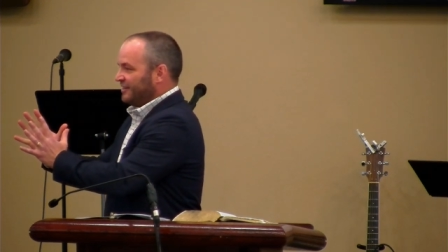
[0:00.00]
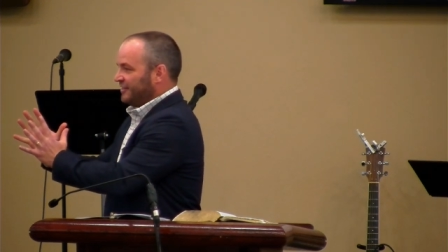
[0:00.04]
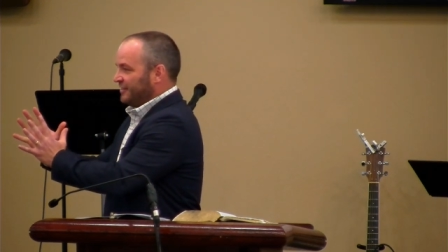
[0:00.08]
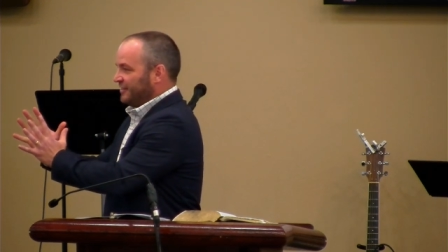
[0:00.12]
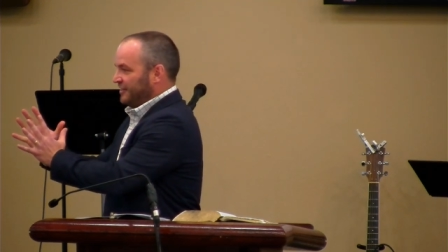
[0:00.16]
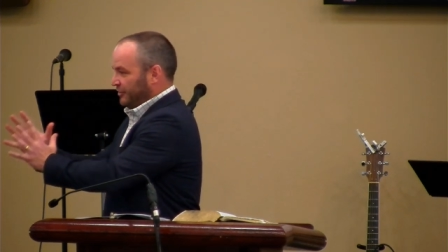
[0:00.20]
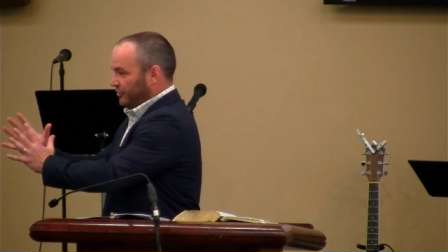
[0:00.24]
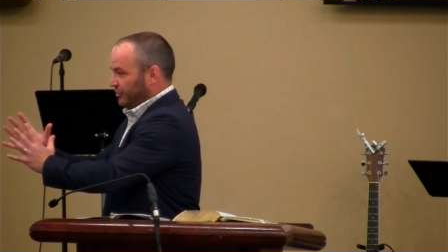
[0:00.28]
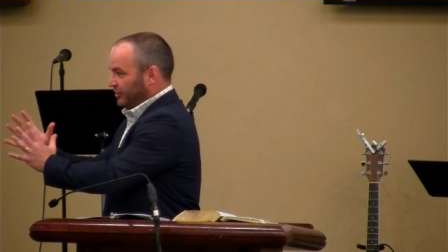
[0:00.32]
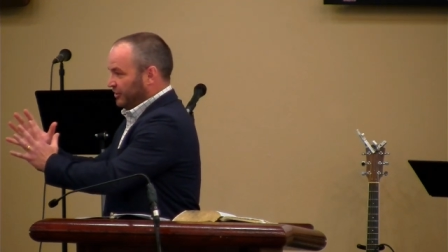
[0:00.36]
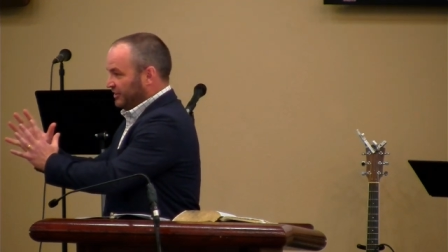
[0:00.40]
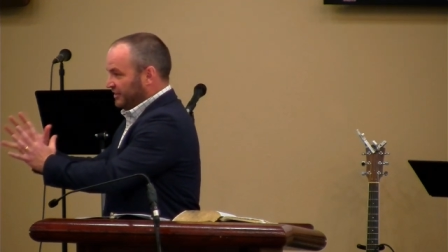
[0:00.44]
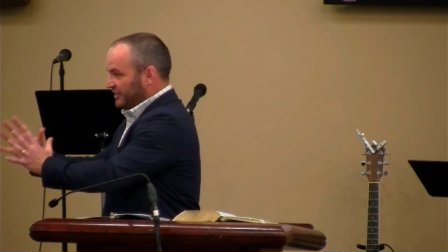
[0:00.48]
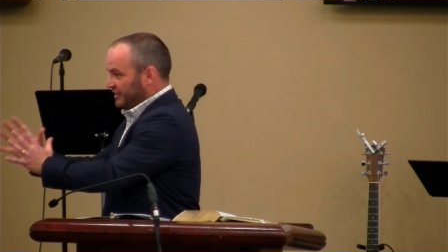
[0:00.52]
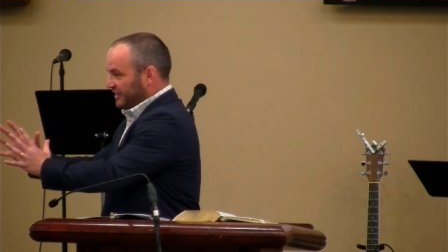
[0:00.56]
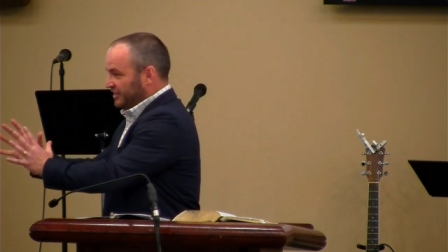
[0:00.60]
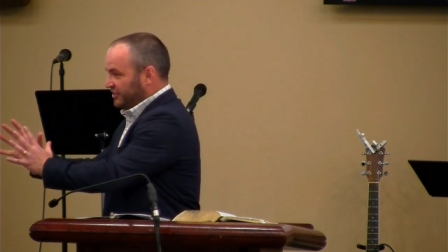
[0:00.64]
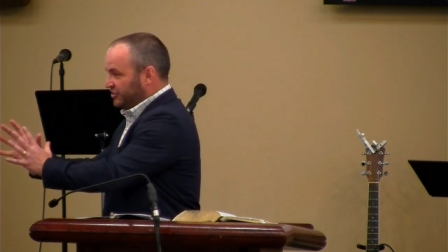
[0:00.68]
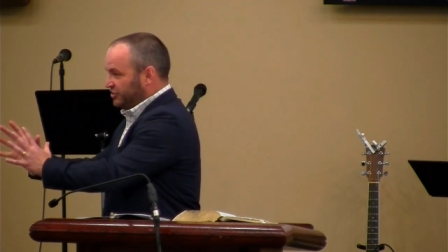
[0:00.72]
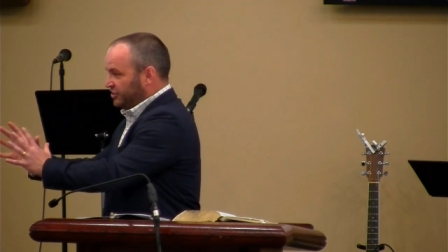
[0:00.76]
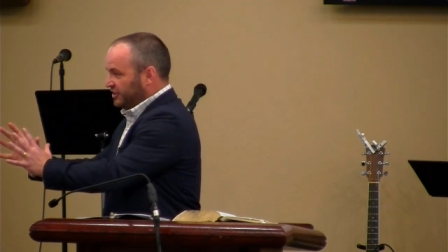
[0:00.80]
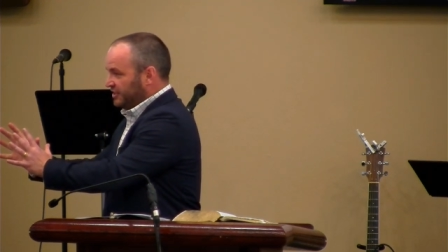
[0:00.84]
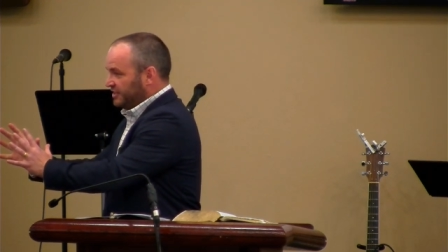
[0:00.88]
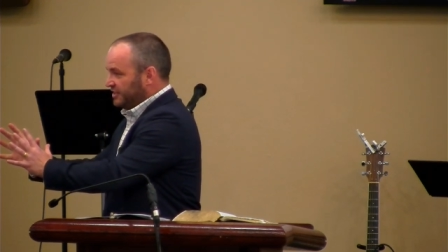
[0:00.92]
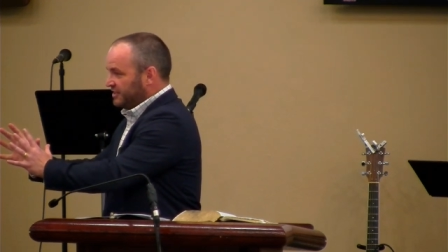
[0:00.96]
their
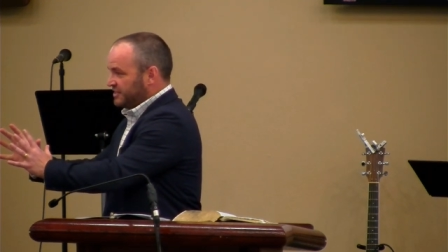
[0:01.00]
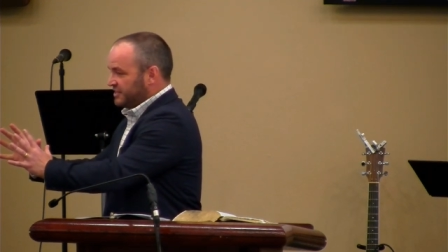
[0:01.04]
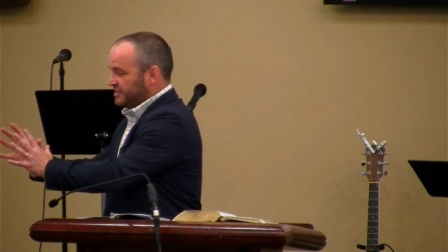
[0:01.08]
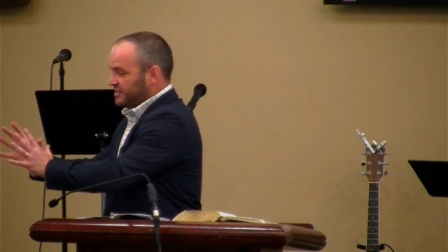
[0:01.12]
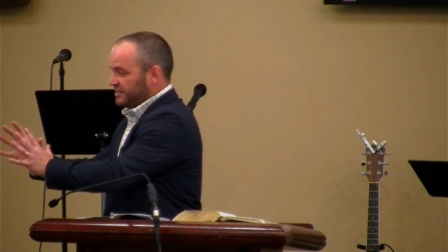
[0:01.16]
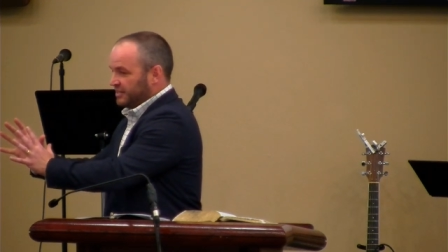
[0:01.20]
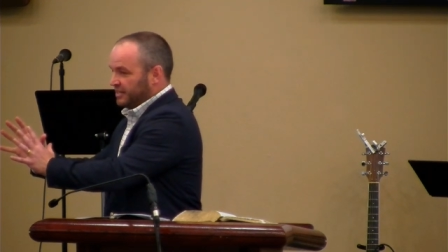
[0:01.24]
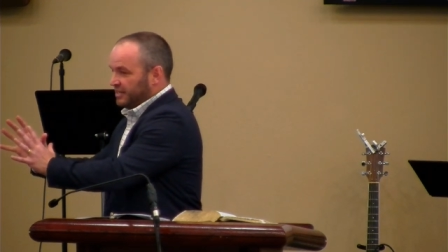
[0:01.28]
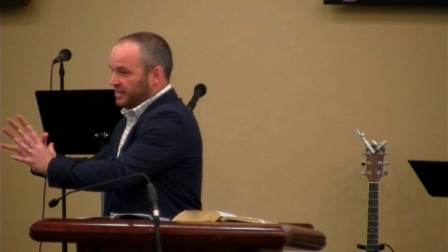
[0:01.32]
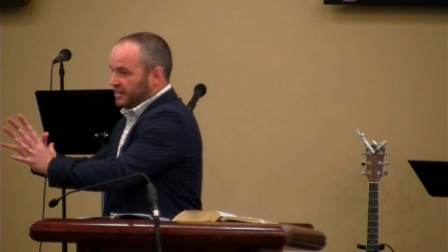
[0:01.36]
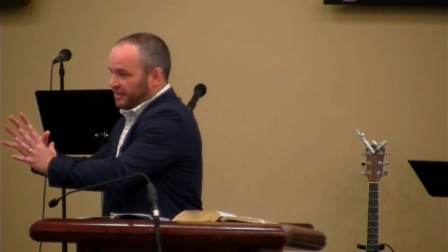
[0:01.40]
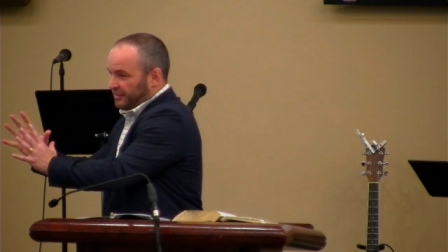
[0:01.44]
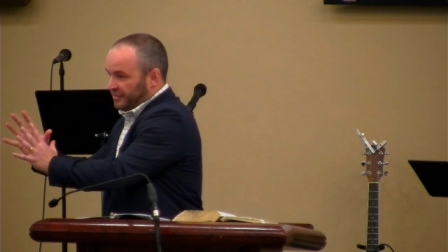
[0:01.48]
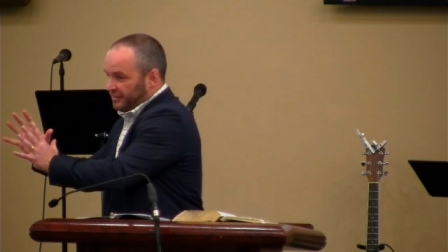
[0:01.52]
allegiance,